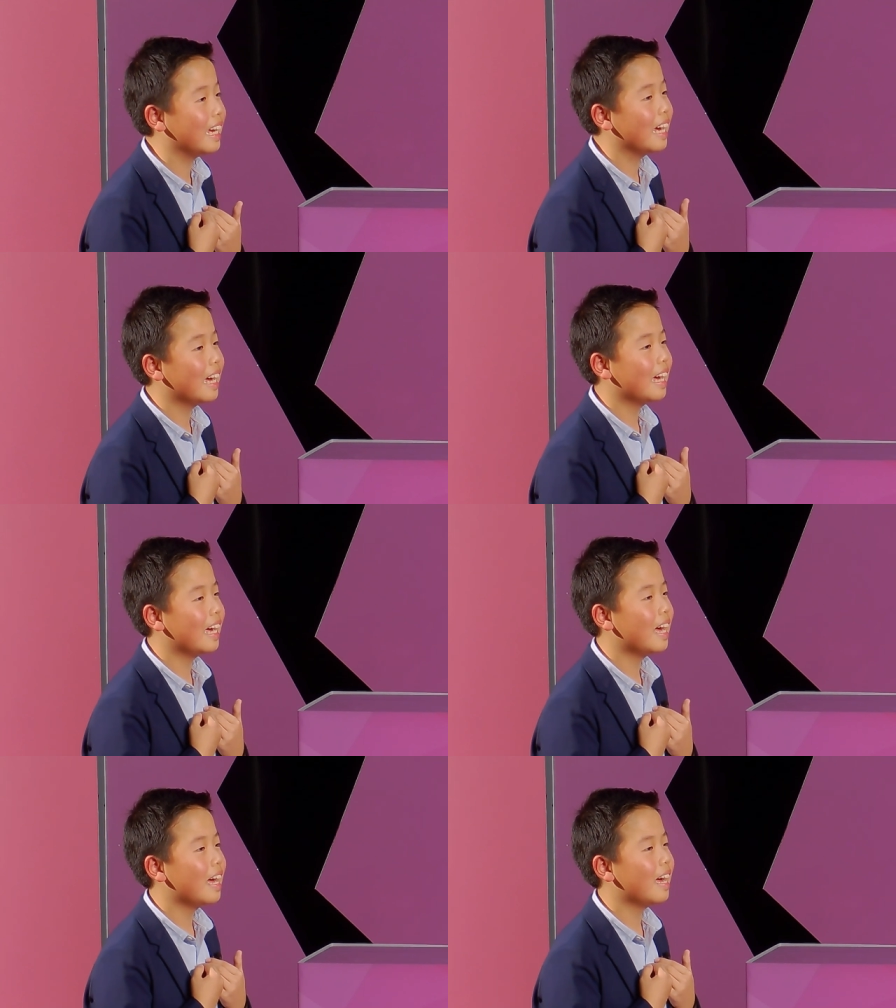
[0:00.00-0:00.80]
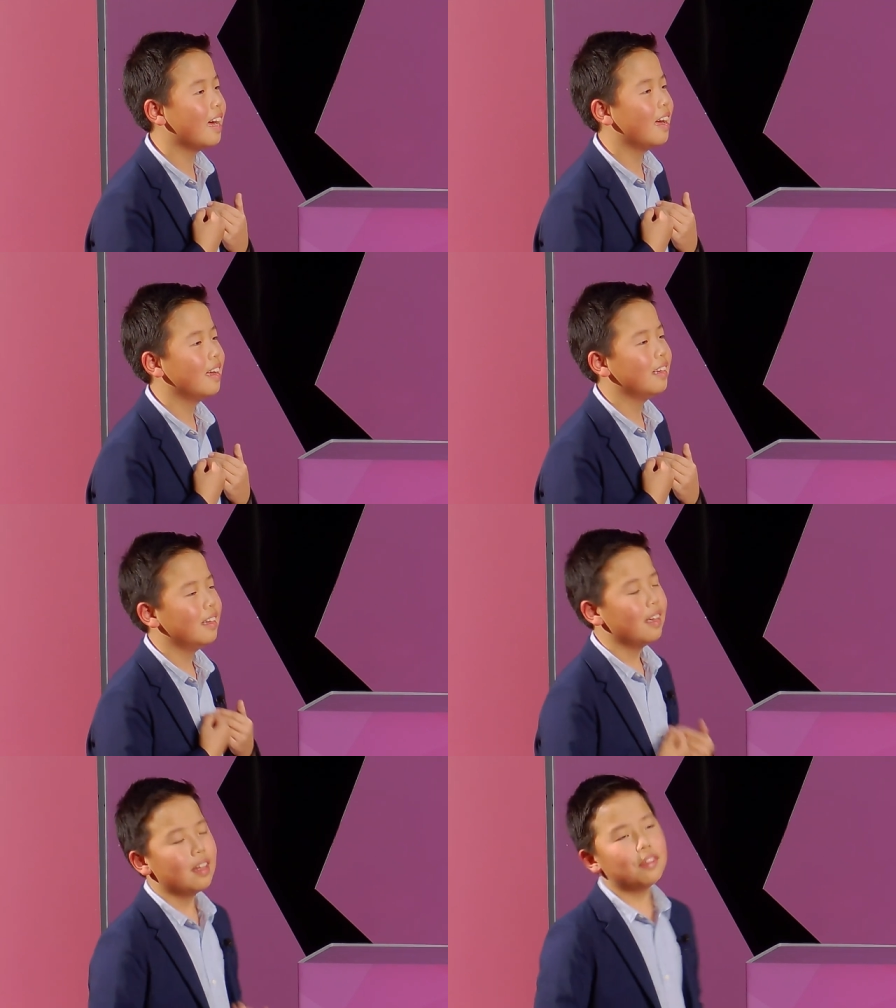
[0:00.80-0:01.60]
gonna die!
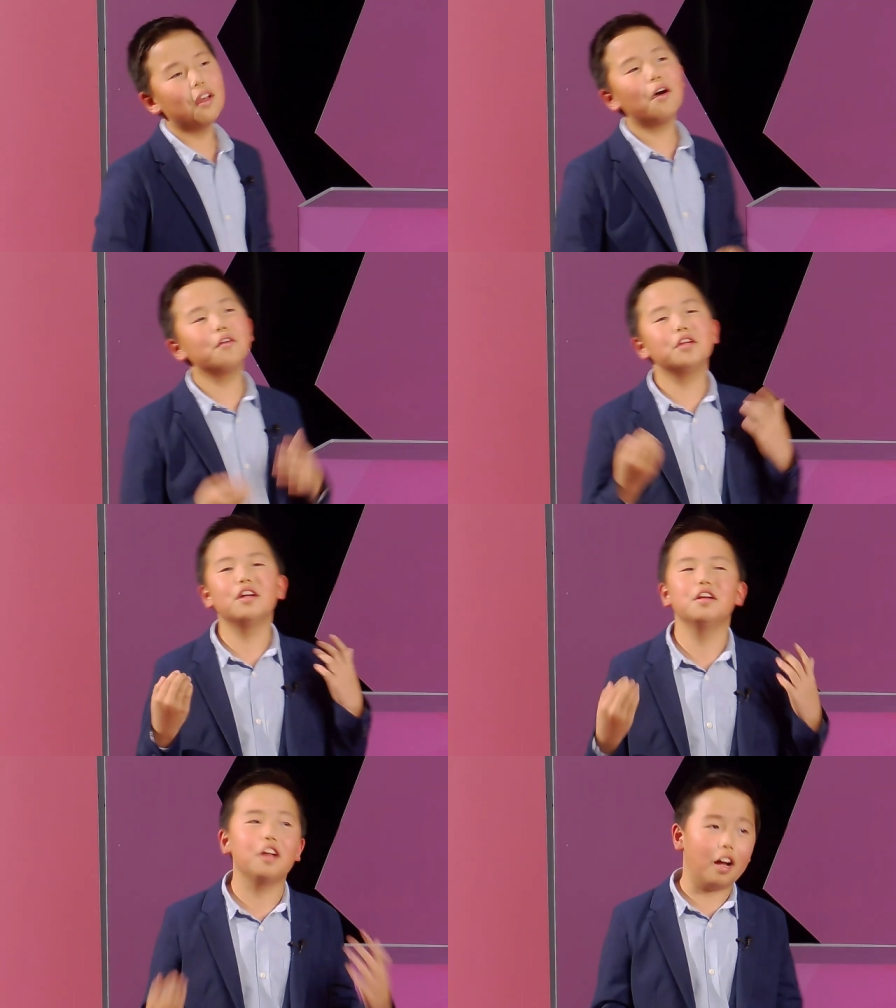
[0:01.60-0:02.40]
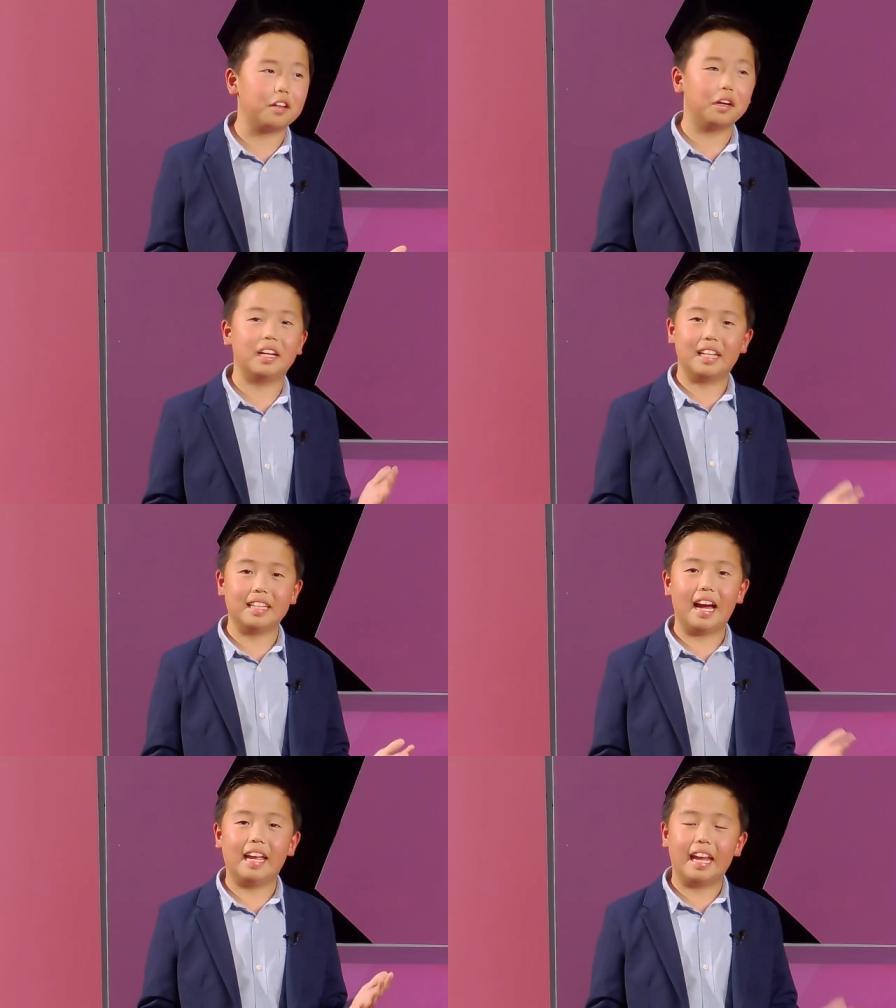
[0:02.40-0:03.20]
No, you're not gonna
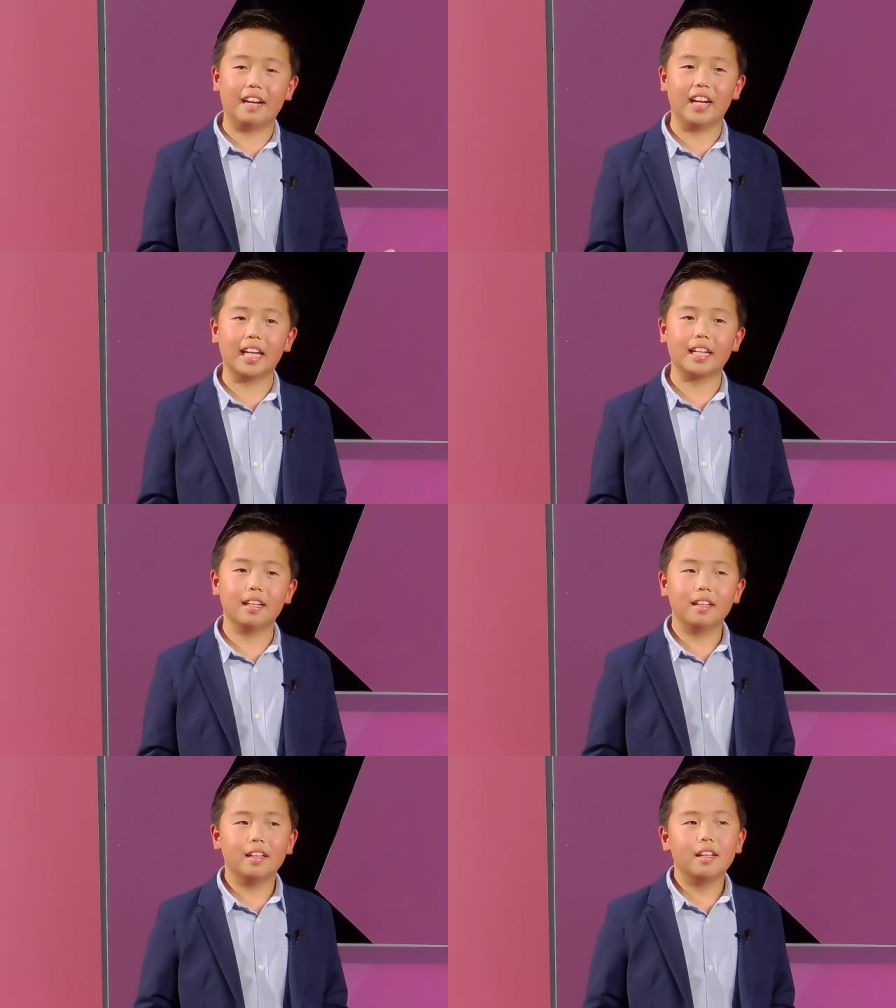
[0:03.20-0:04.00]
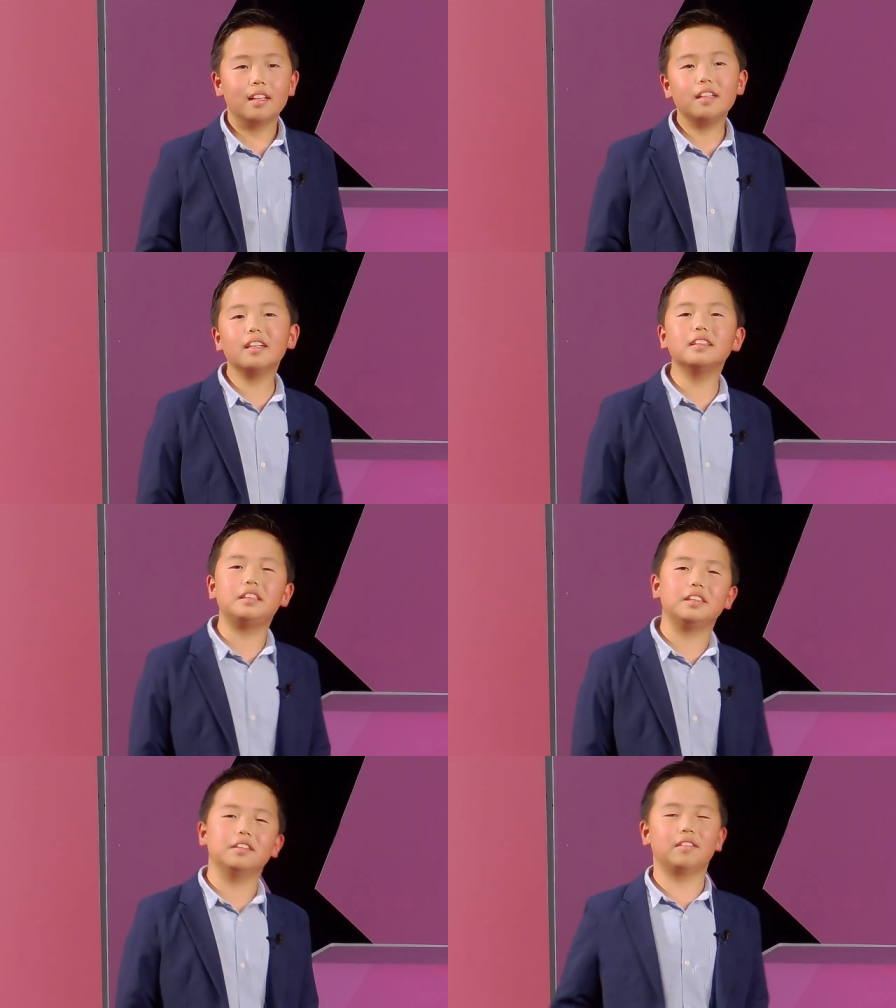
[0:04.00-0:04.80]
die, Eric. You're
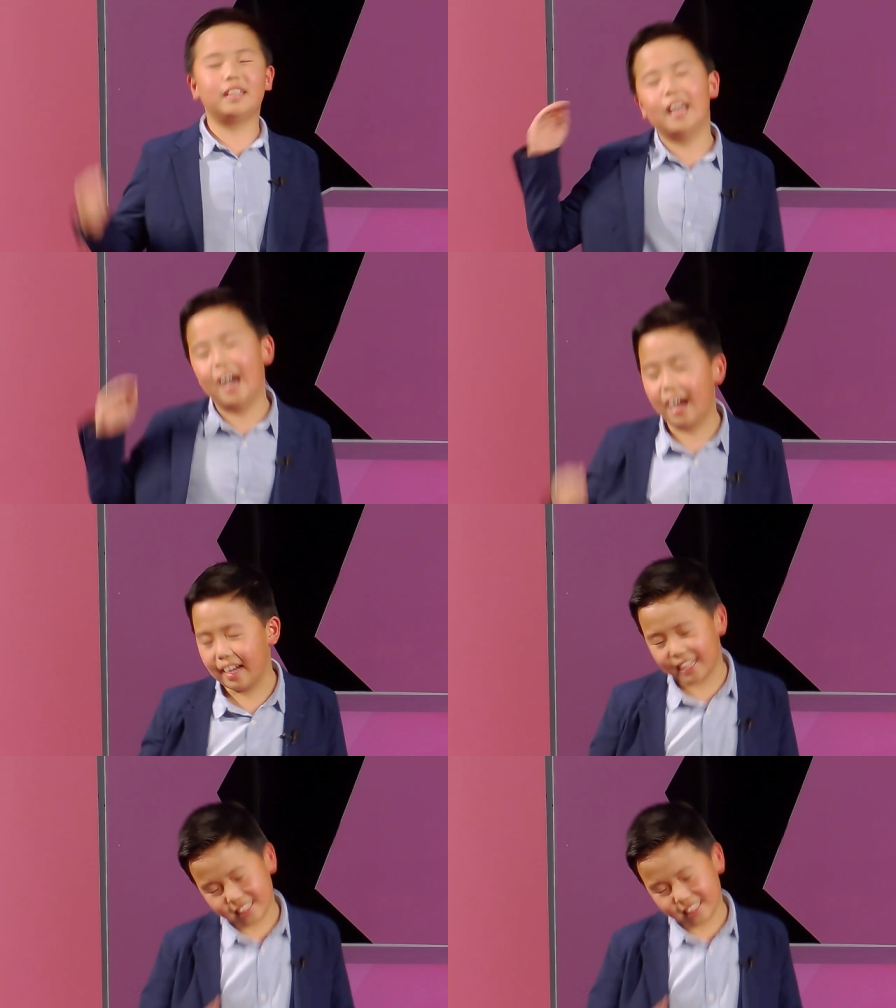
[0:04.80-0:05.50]
too young